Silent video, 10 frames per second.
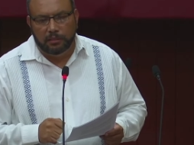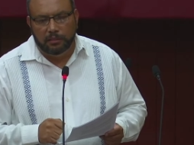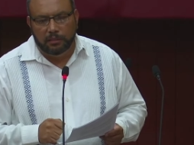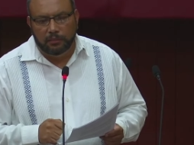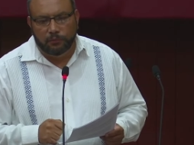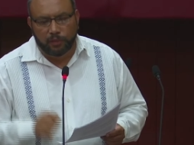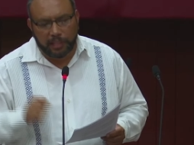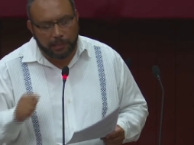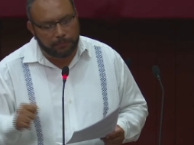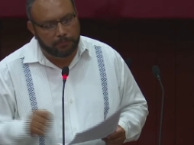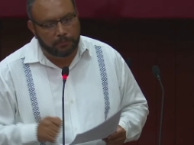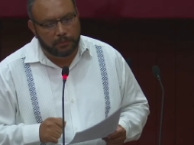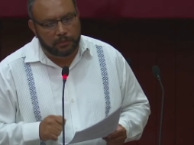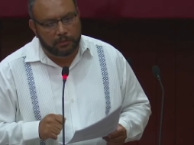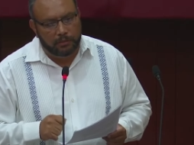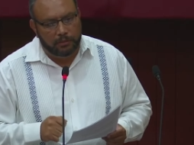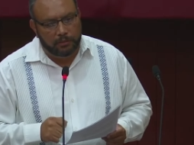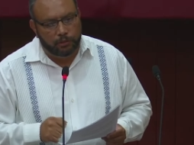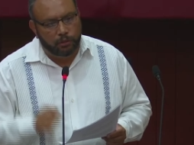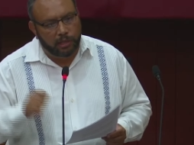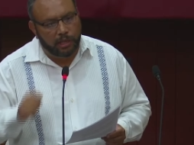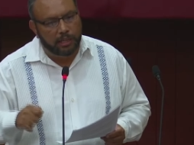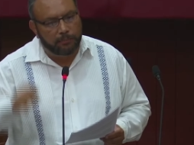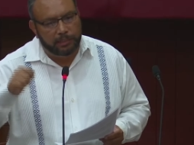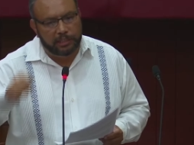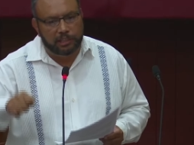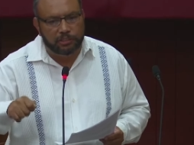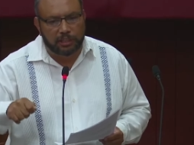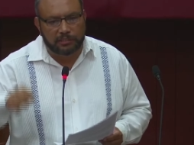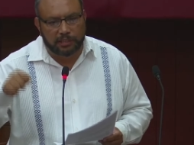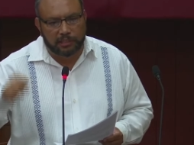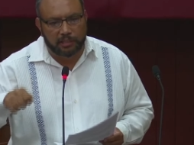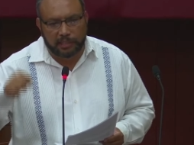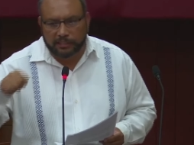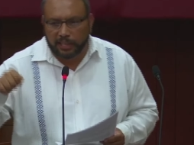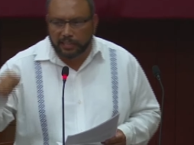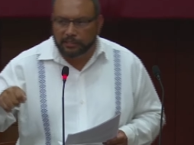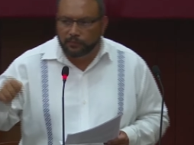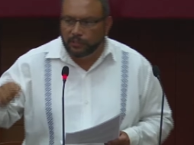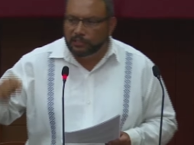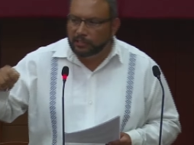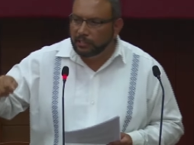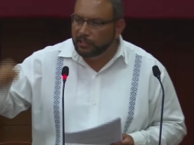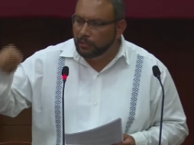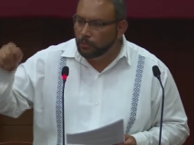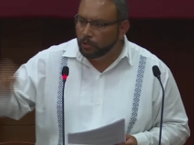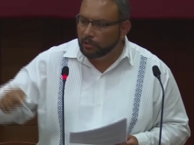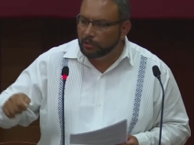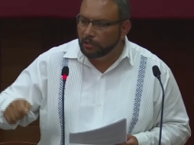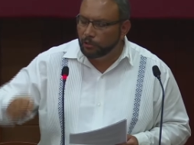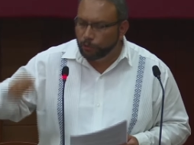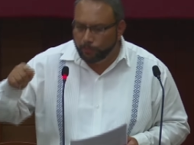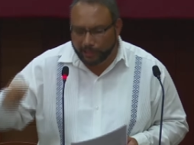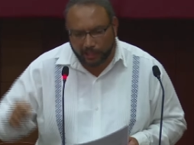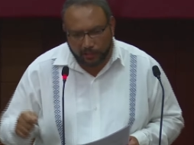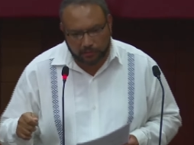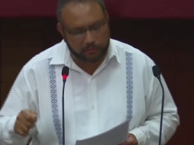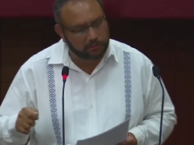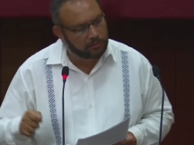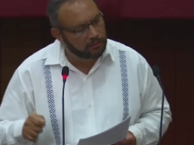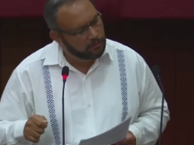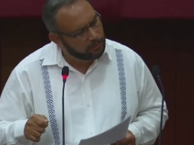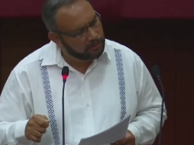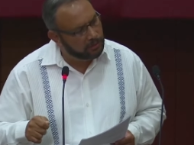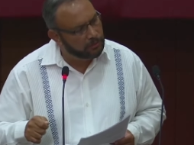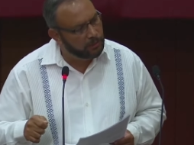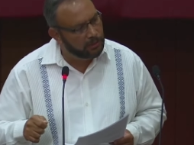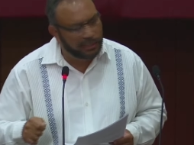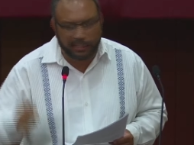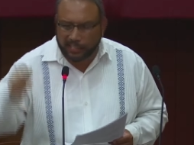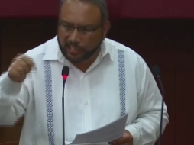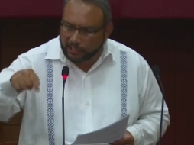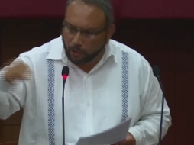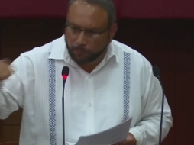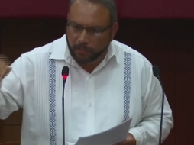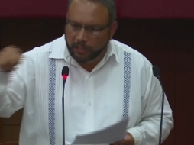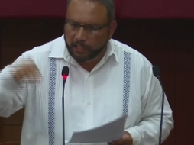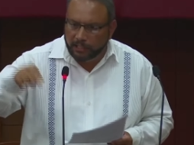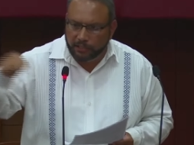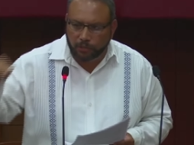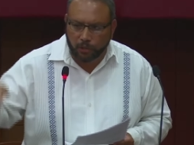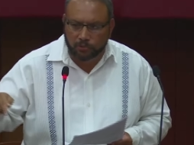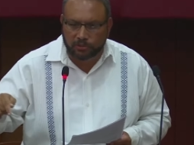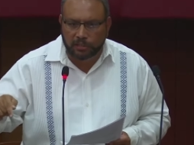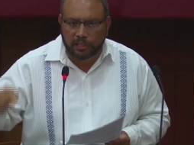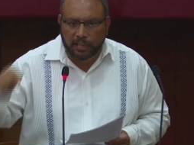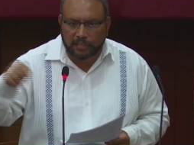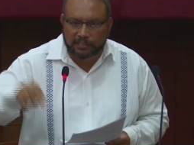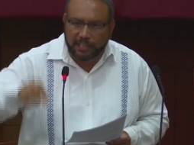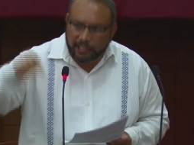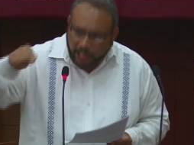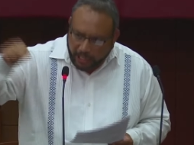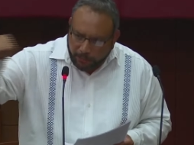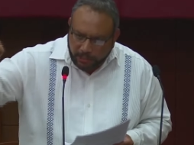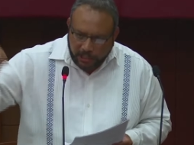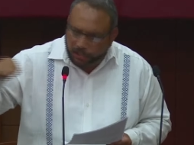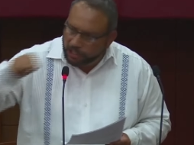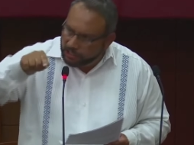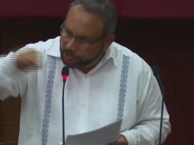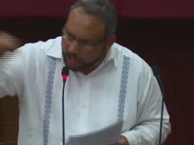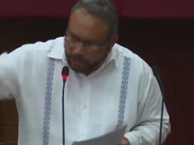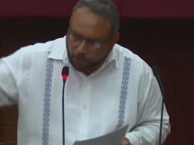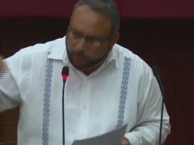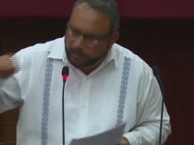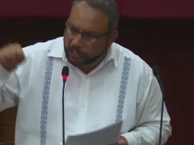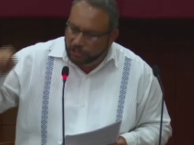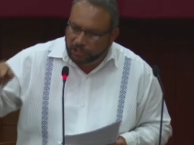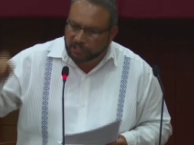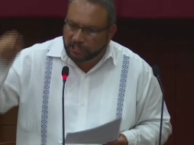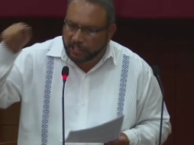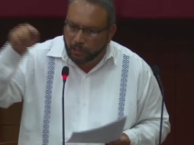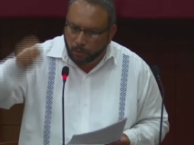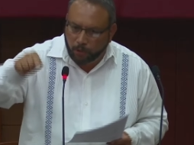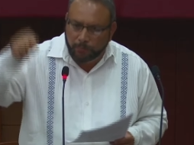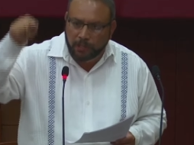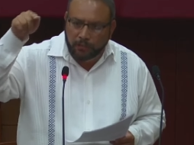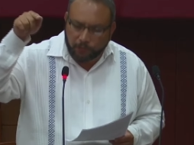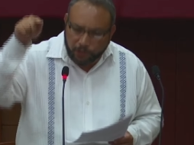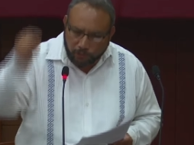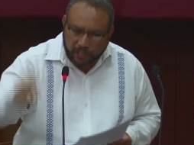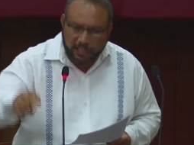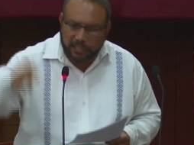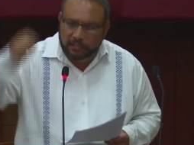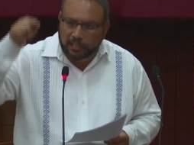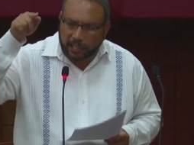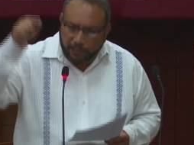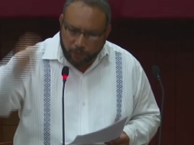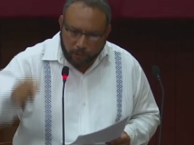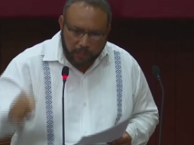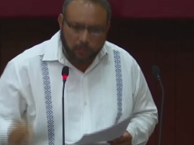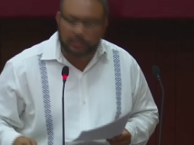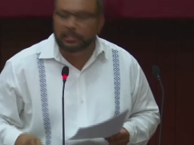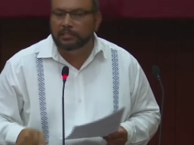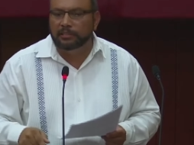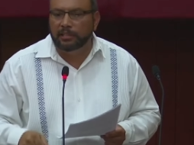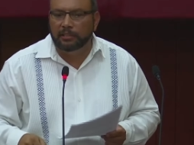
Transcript: for him to call Belizeans that are not actively seeking work criminals, Mr. Speaker, he got up in this house and said, all Belizeans, all you Belizeans, and I hope for the record everyone was listening,